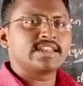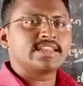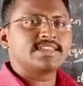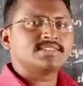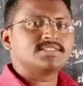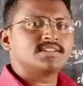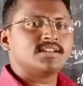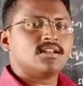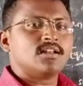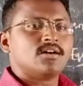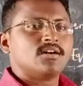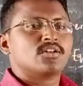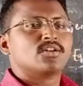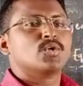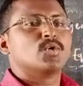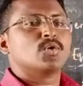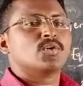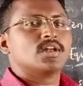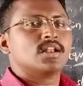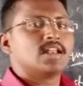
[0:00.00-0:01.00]
regional or
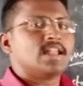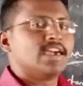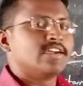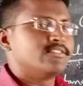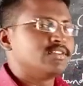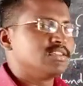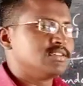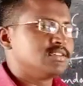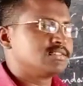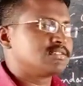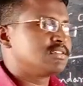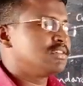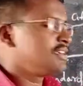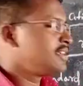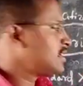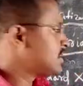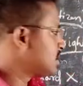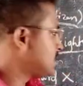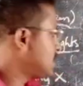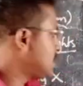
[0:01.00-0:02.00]
local languages.
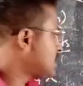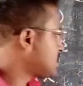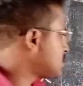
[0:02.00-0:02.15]
They